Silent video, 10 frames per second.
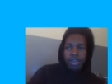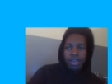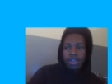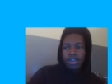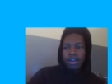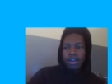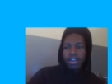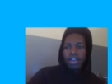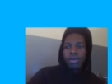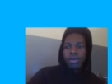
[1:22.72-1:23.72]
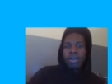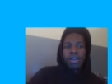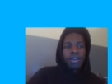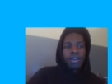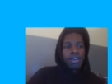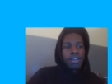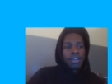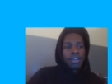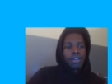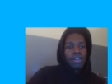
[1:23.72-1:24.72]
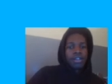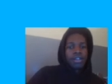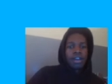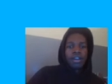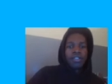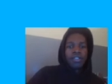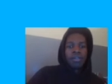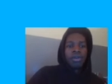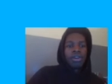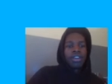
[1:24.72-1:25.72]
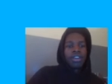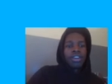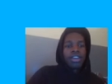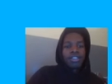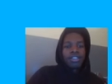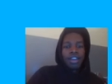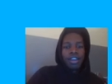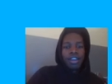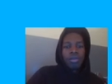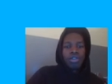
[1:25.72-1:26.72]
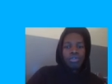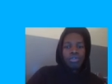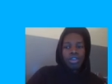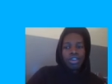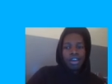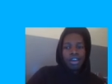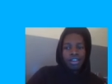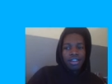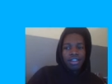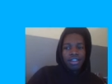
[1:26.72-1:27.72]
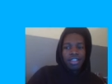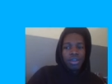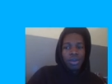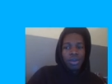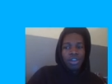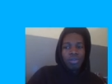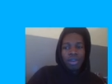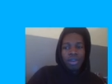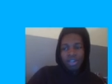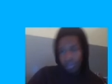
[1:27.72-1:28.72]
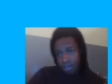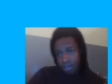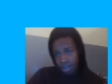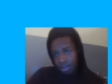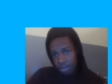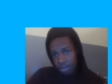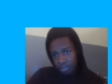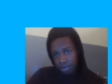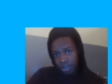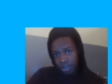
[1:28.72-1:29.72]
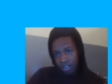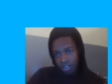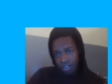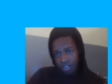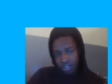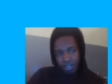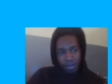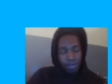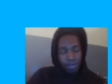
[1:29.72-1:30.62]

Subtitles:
Yeah, here we are. As I'm logged in as the administrator, the radio button of the administrator checks itself.